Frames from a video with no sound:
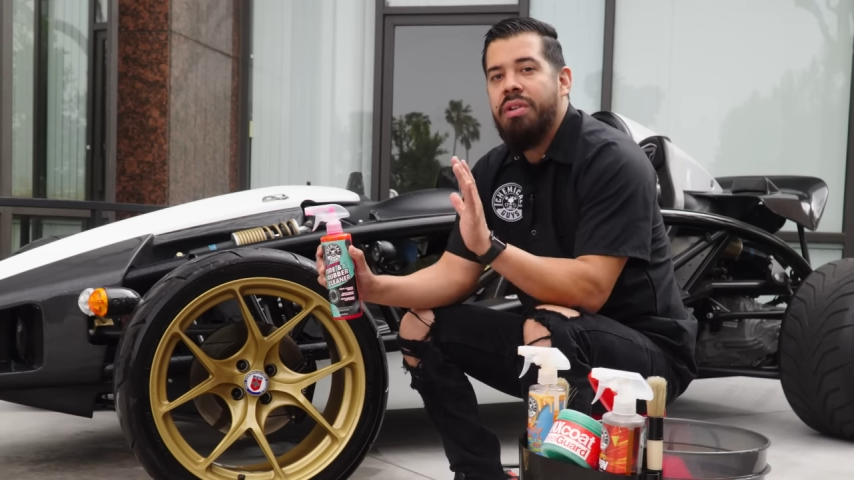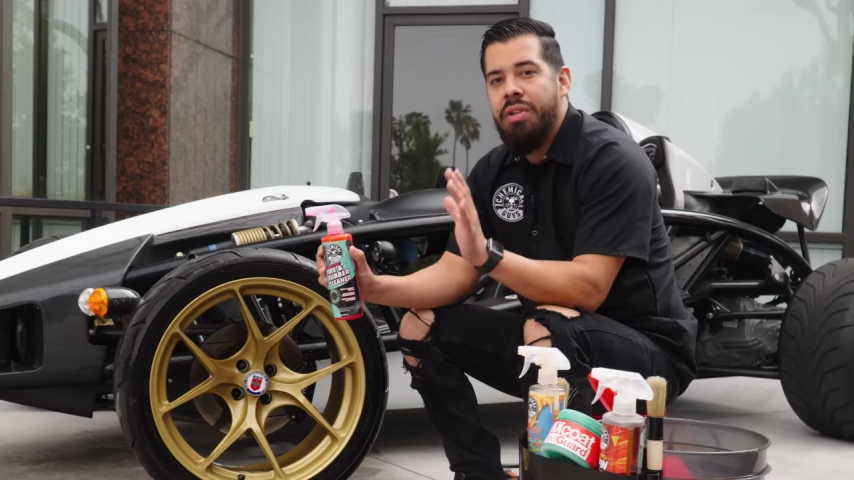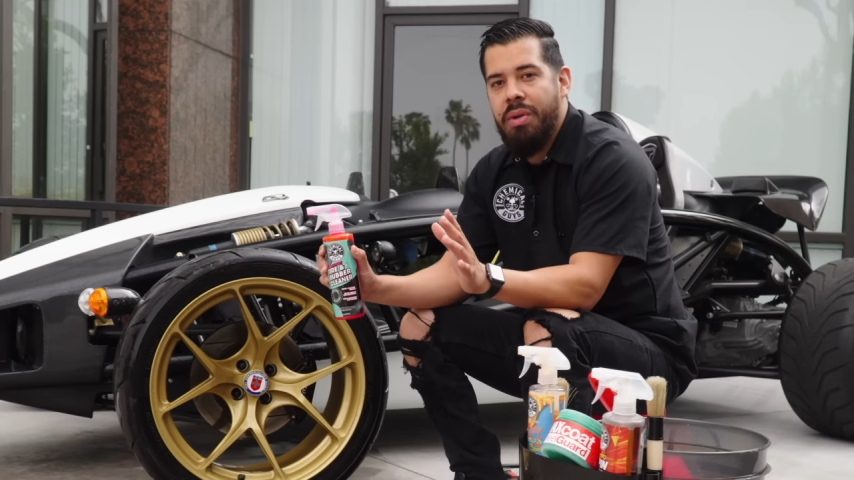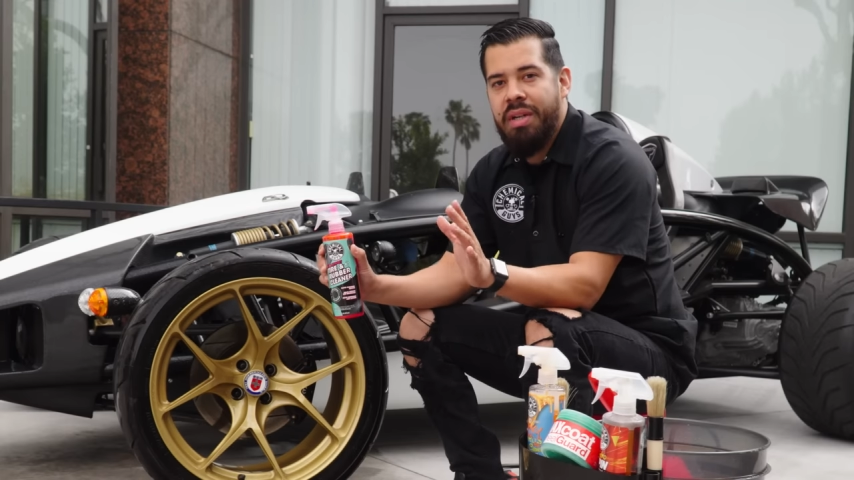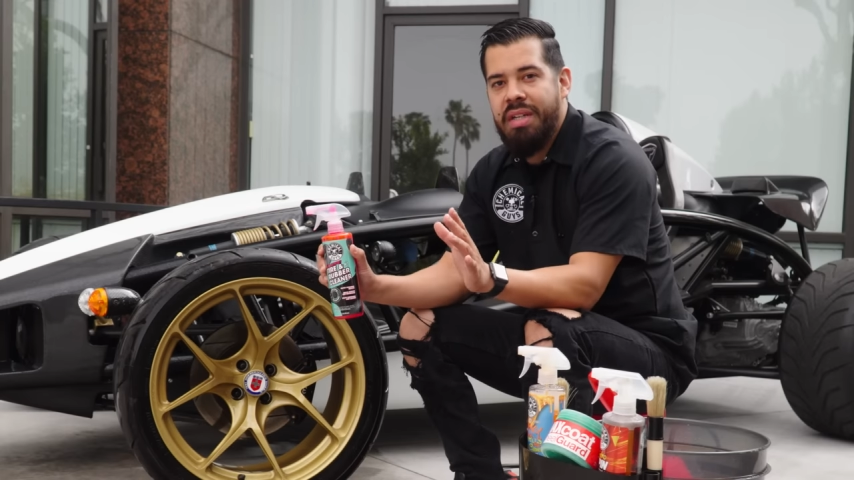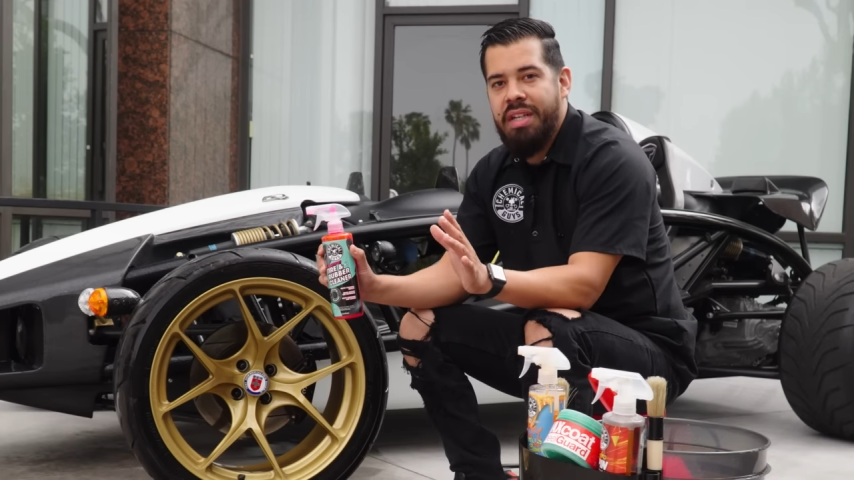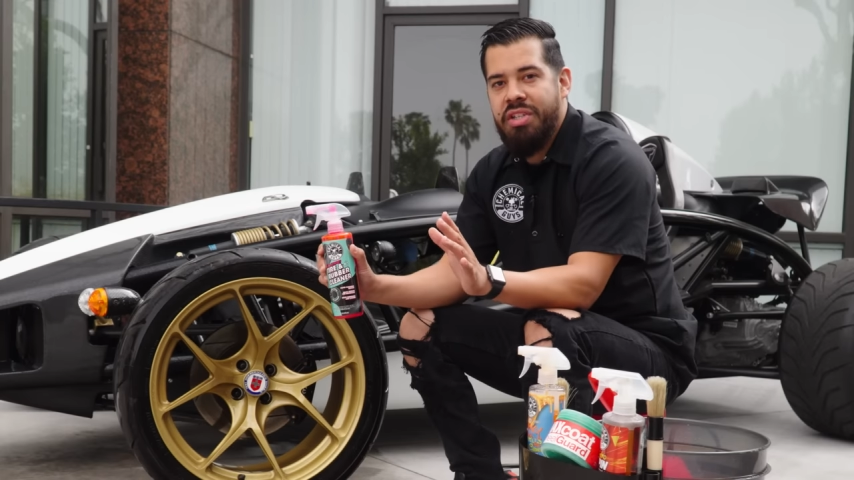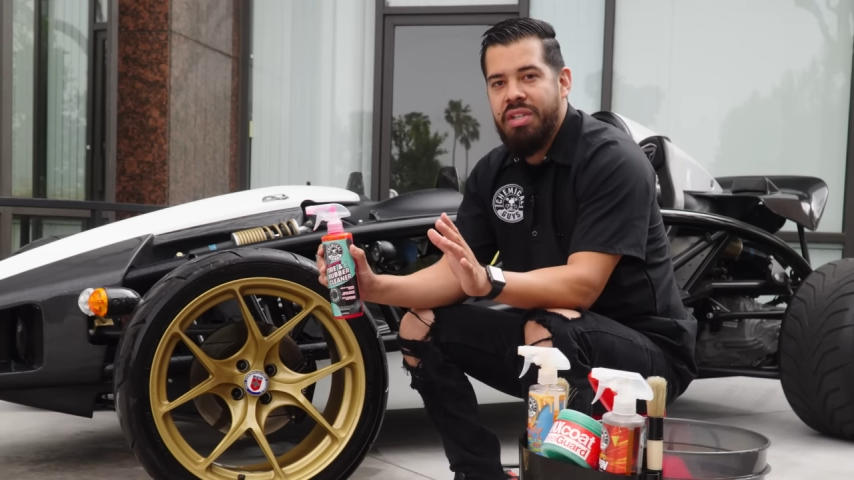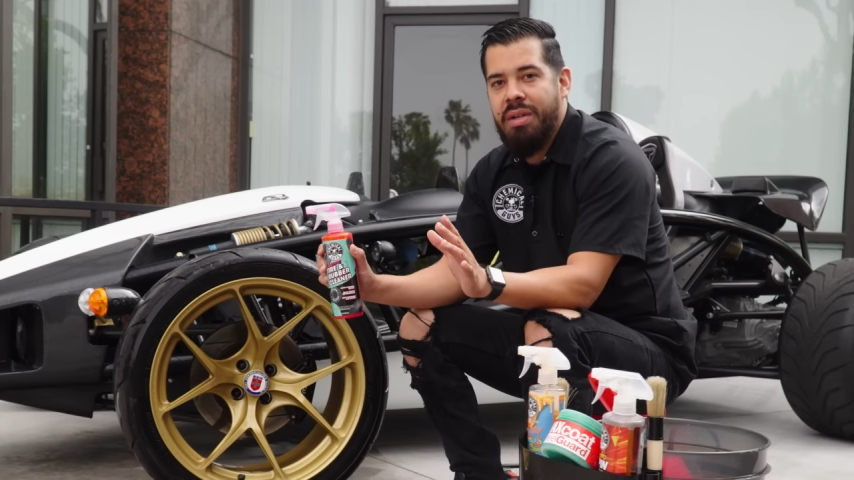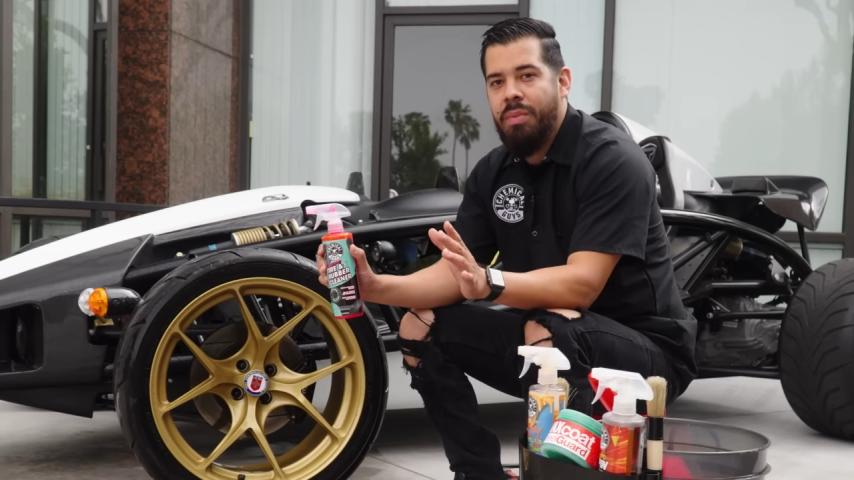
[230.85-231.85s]
new
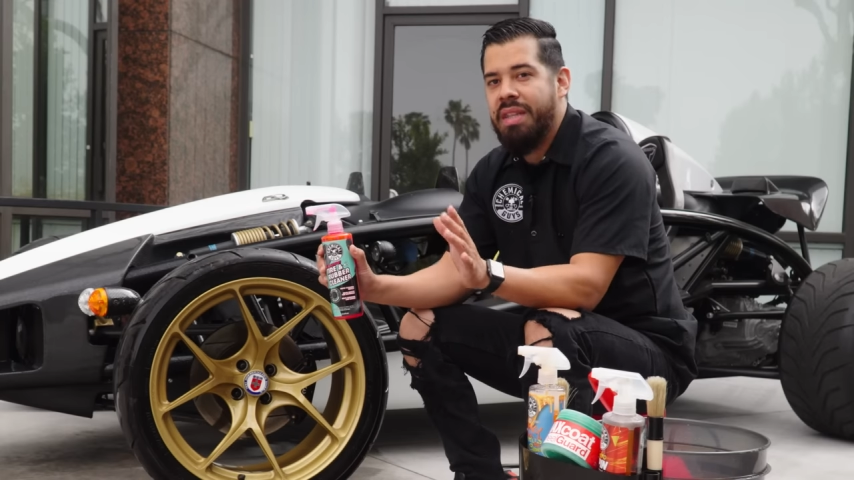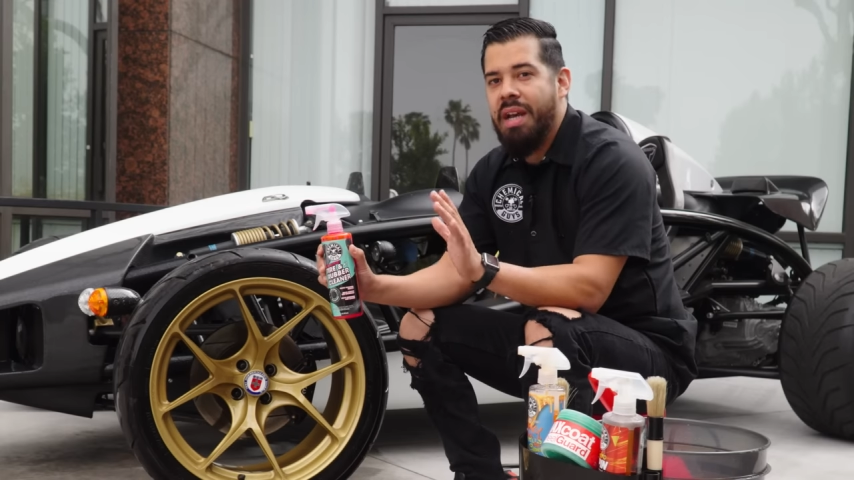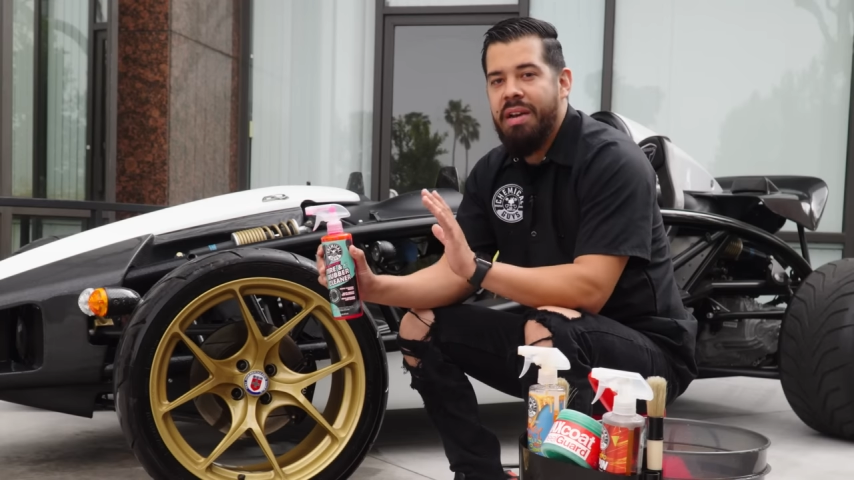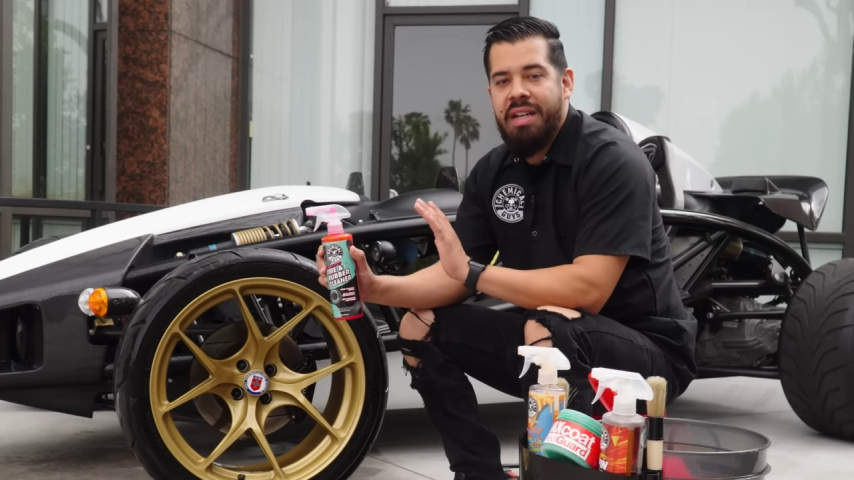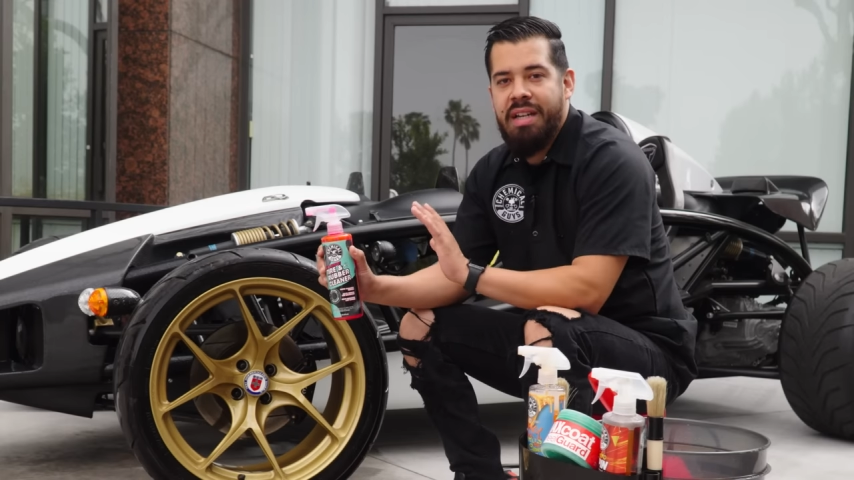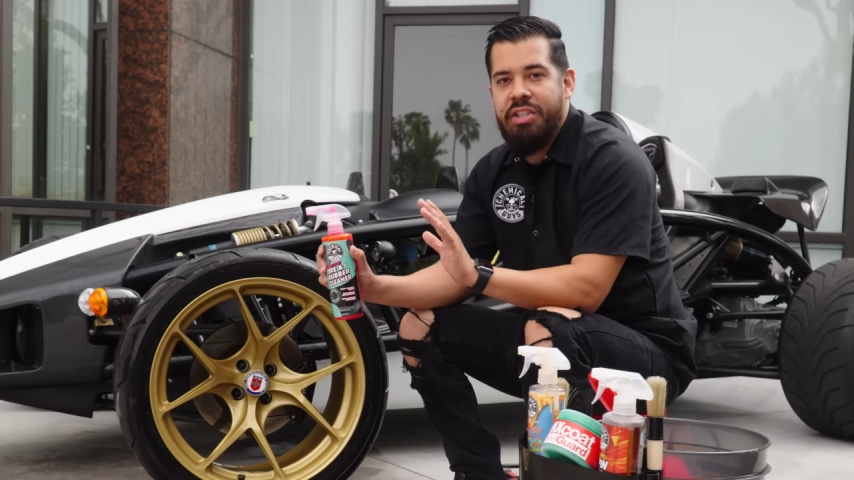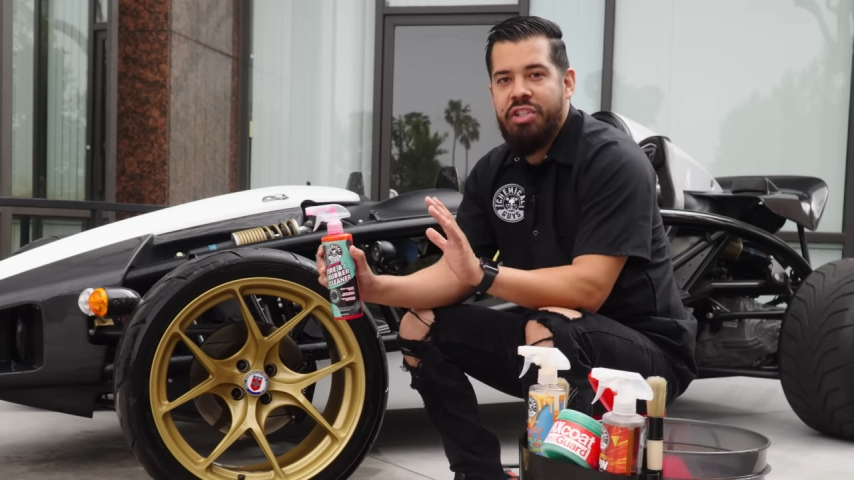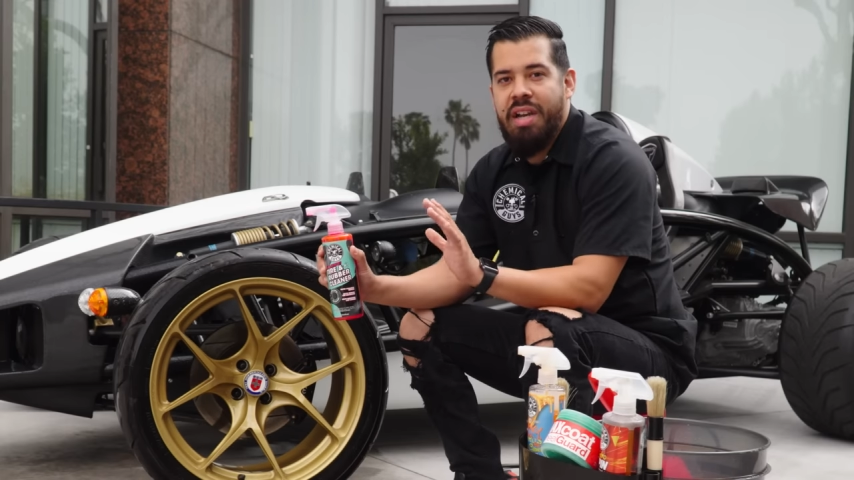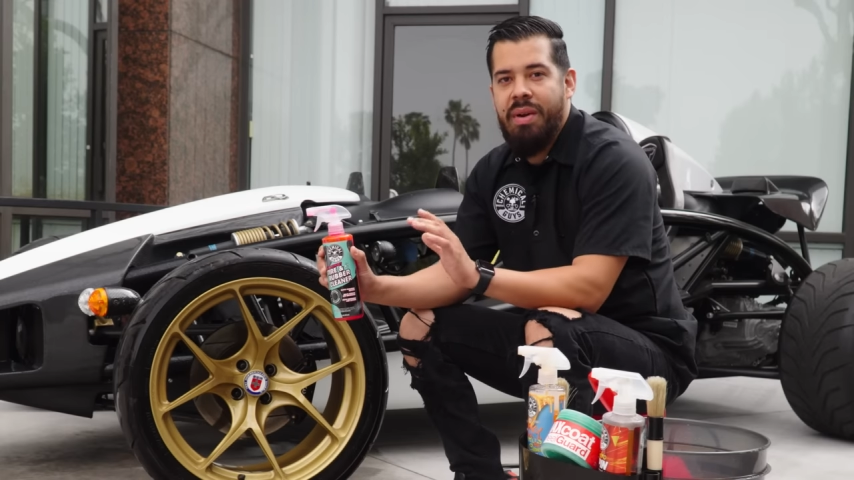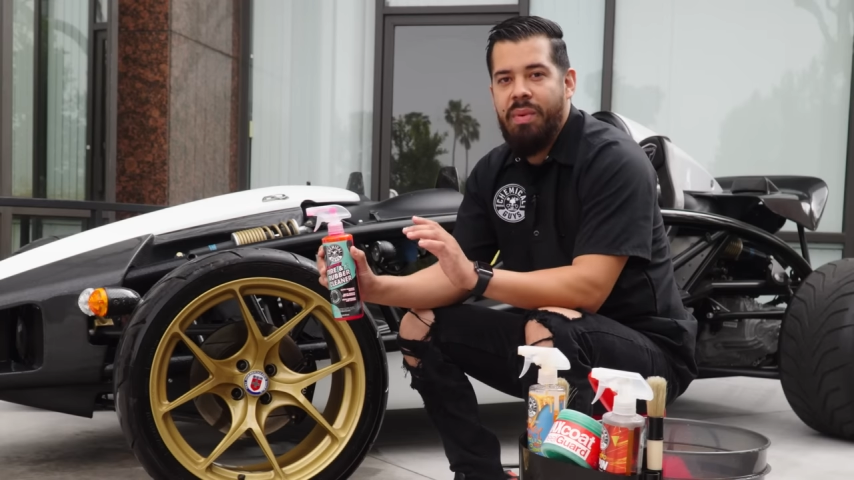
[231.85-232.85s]
condition without any kind of
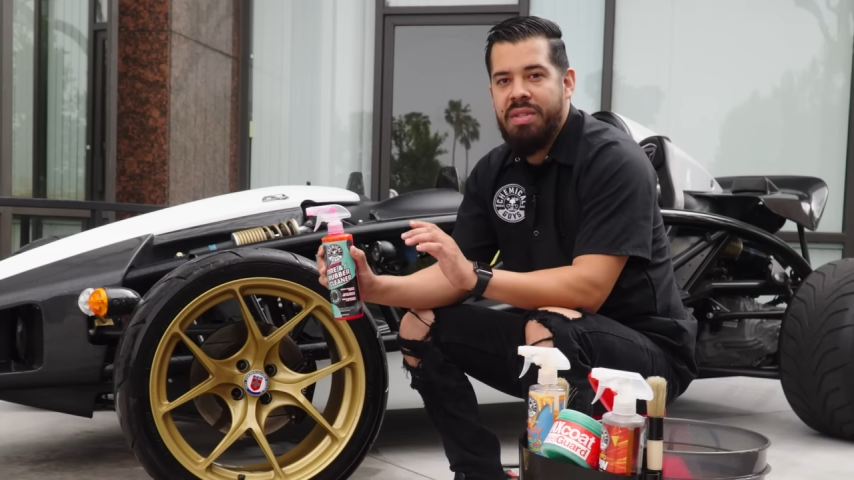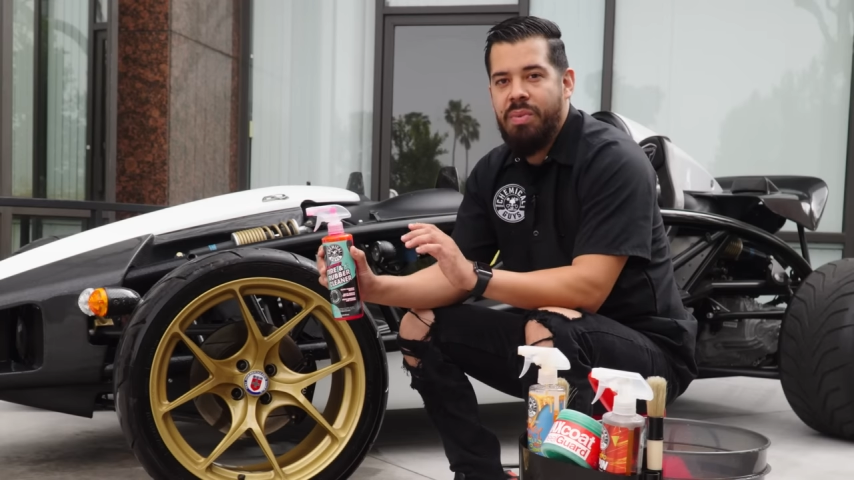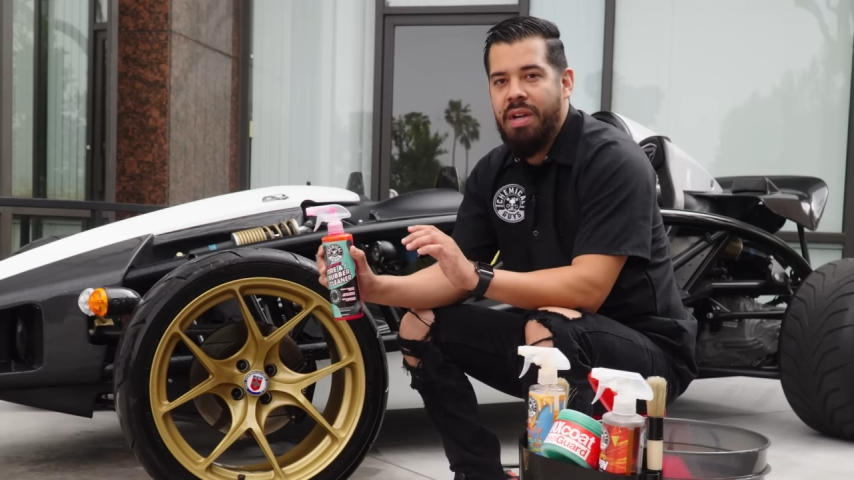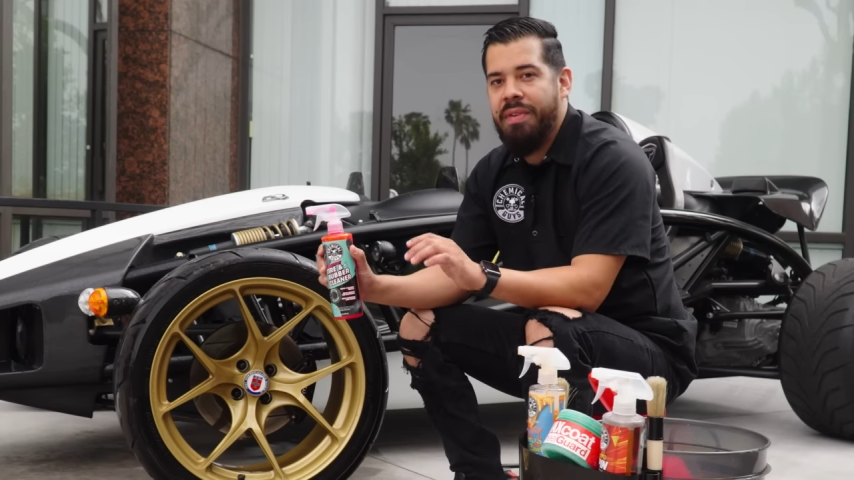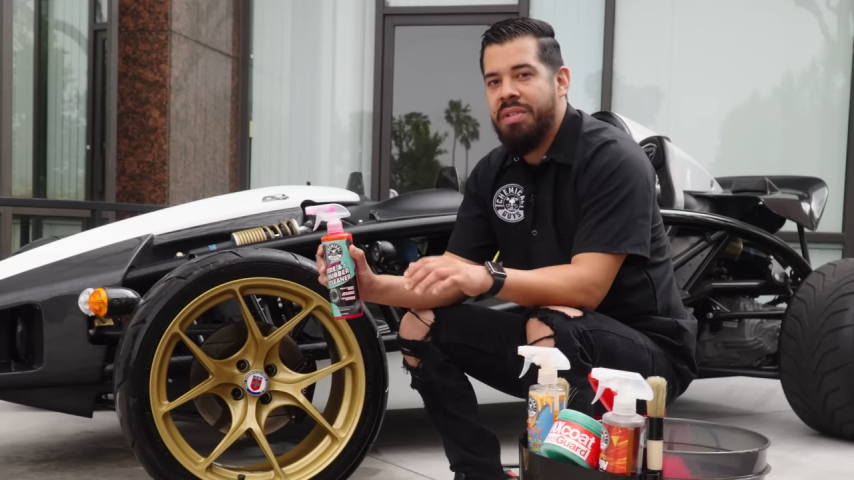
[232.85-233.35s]
shine whatsoever.